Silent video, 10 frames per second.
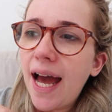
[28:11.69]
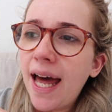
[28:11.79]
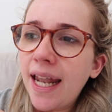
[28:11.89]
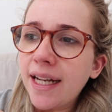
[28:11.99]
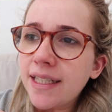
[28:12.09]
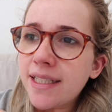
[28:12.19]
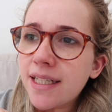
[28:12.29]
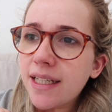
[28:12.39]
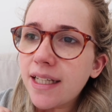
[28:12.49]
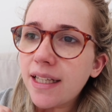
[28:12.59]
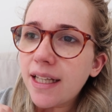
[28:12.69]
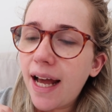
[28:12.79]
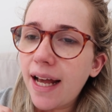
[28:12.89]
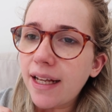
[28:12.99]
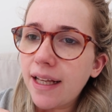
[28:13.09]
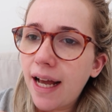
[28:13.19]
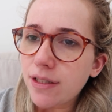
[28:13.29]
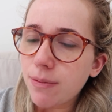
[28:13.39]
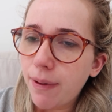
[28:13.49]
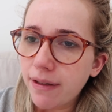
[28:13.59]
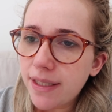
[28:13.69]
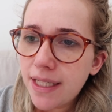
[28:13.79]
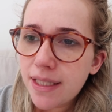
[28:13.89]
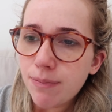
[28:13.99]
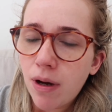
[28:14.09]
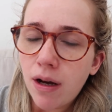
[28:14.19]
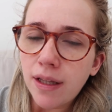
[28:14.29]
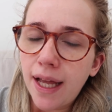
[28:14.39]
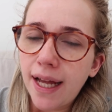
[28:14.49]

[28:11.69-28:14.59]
and I had some paracetamol,